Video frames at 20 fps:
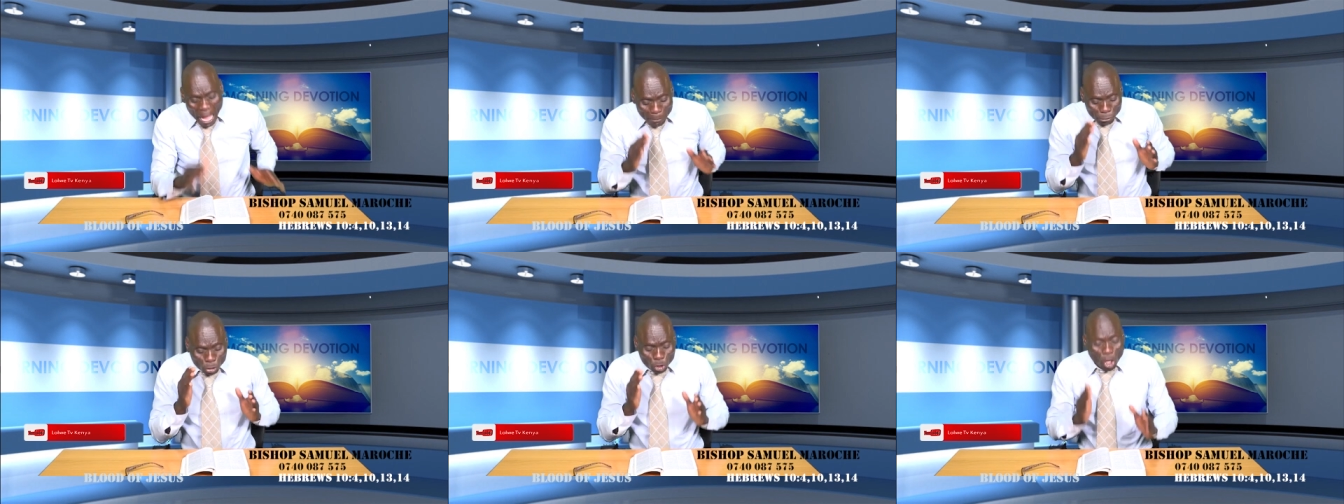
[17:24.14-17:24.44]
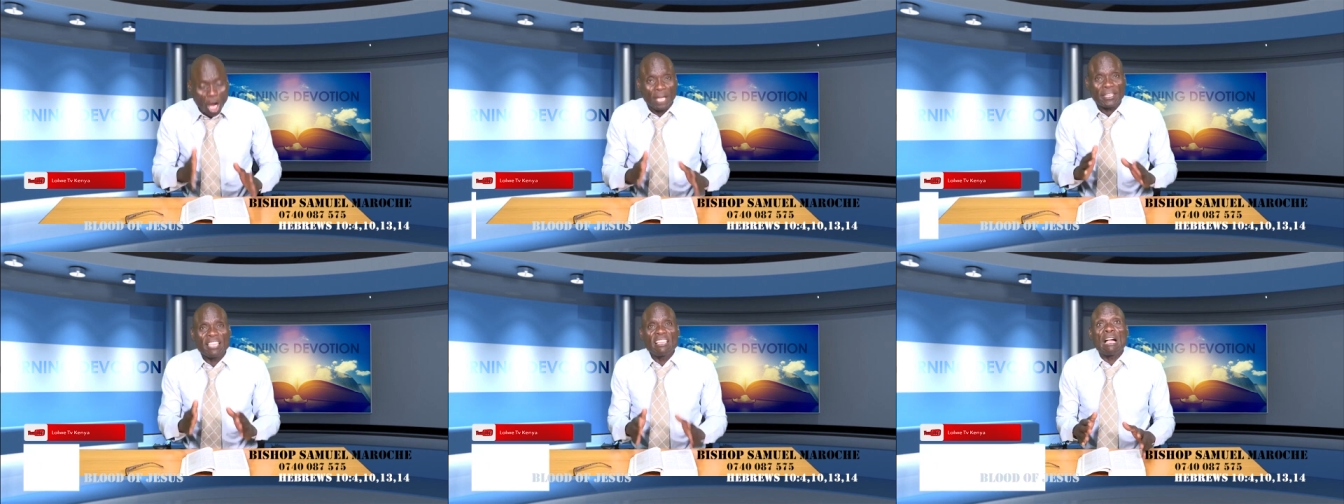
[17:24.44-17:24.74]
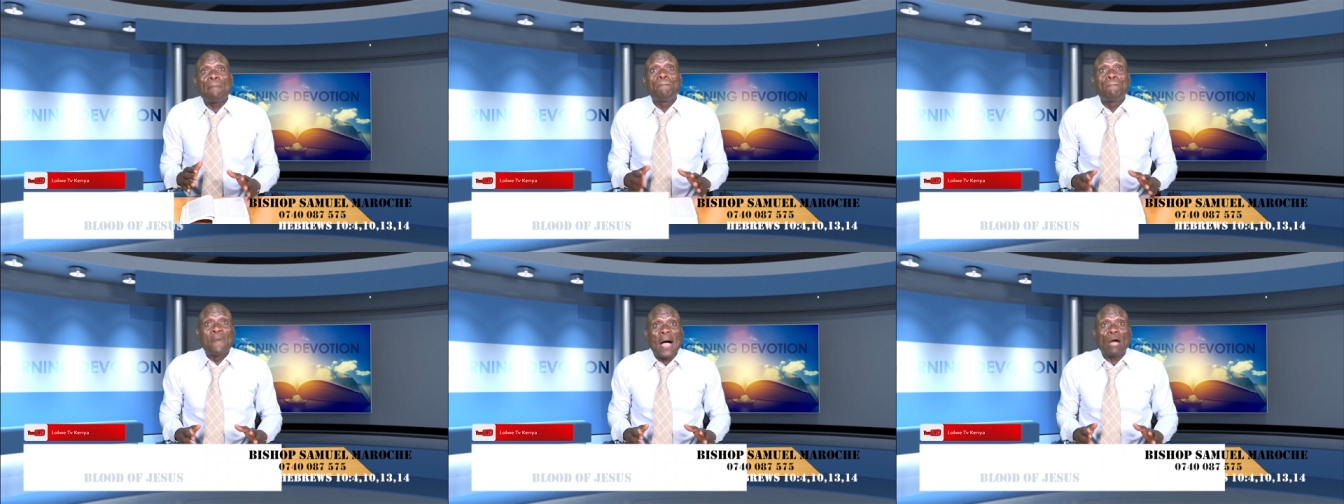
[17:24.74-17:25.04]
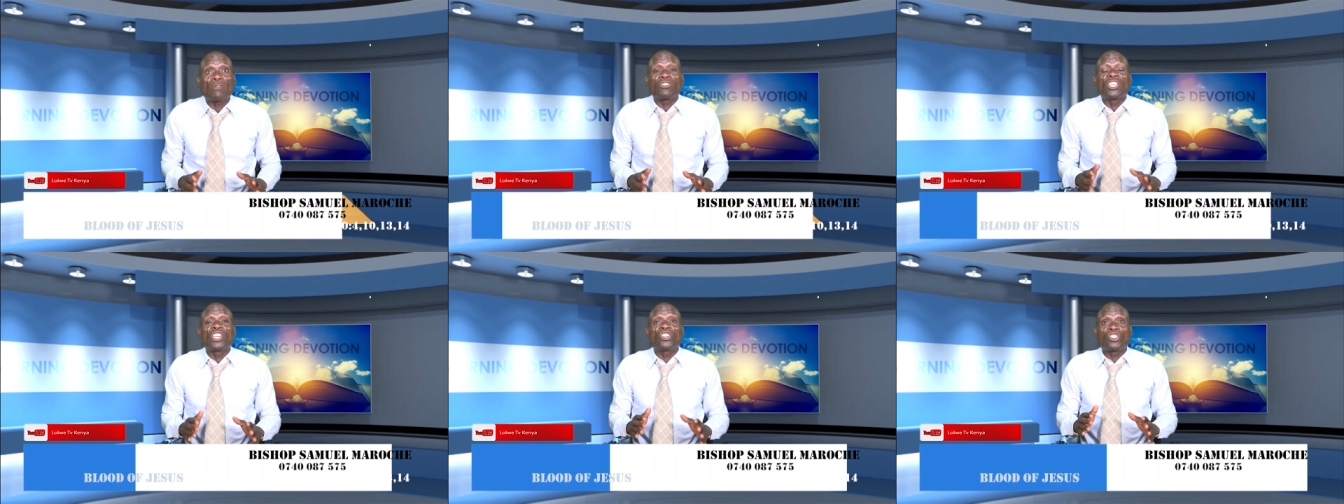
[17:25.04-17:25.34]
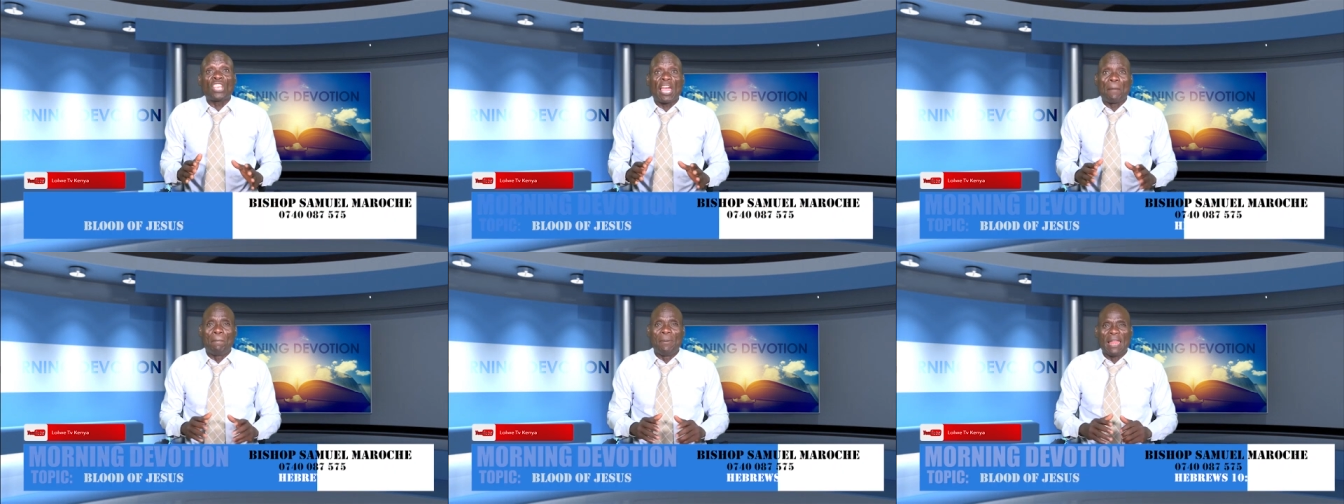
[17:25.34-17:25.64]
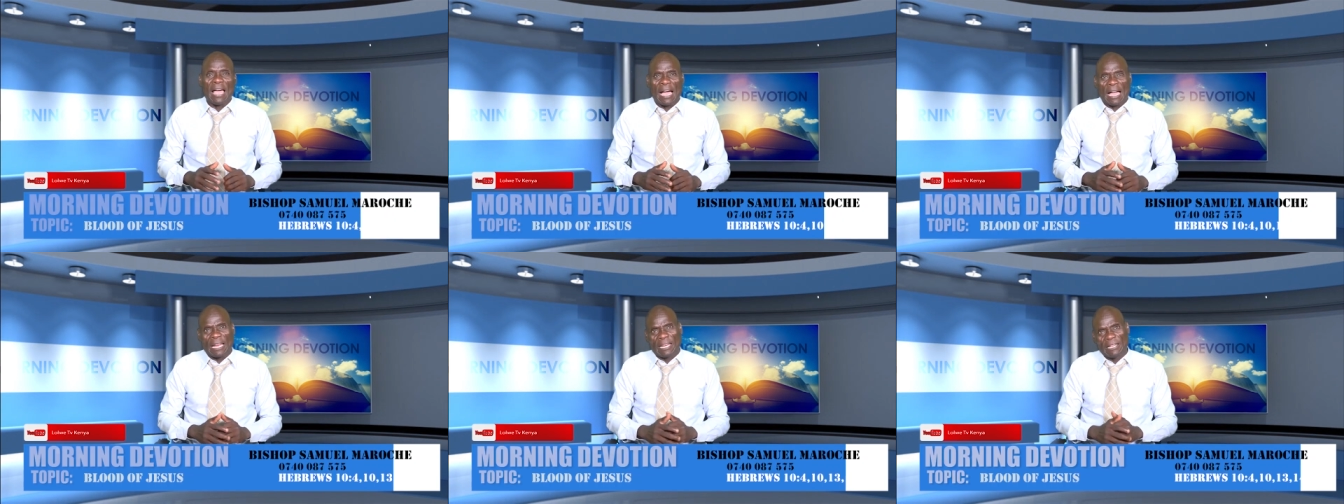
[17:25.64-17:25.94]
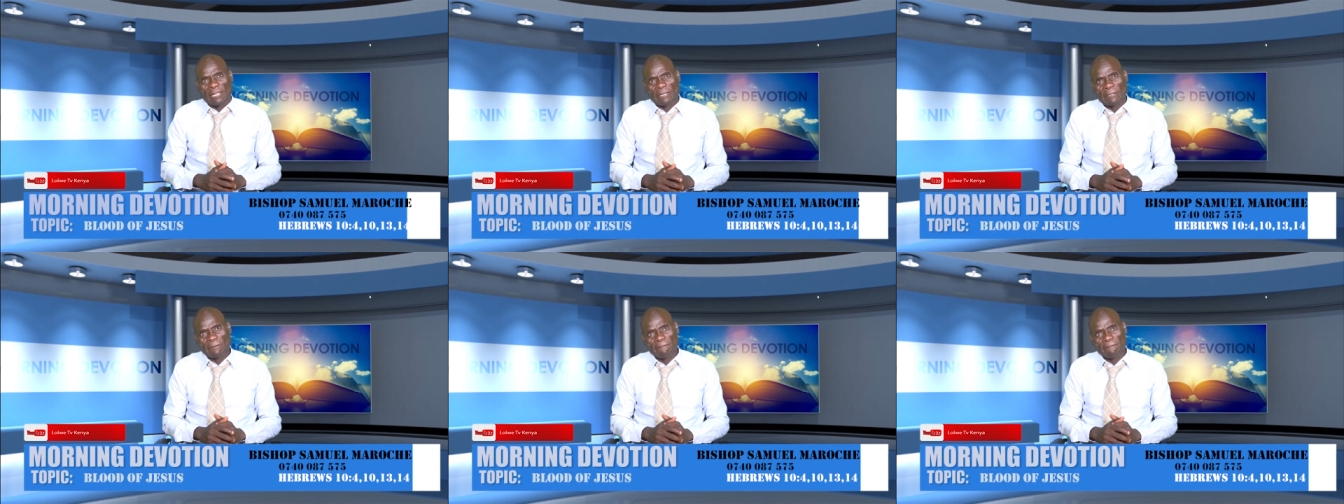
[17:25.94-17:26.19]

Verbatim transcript: I'm talking about the shed blood.